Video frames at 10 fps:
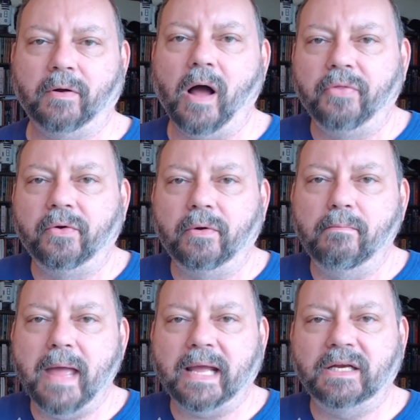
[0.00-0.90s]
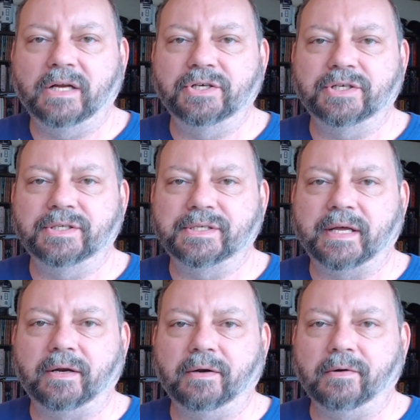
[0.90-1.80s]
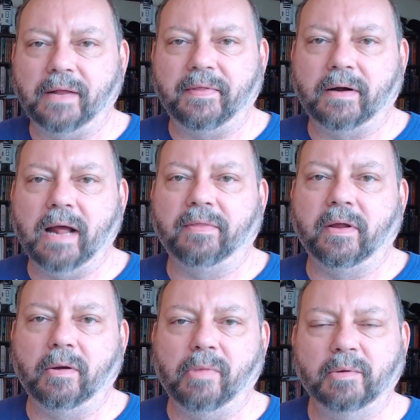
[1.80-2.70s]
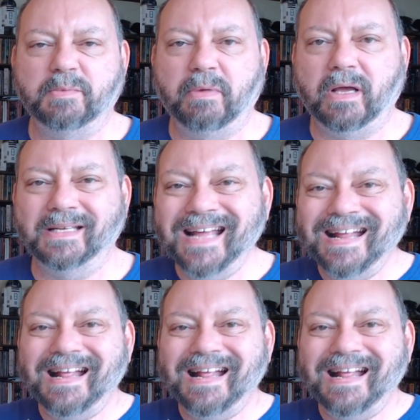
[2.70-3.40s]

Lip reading: other mega dungeons that are out there and published, because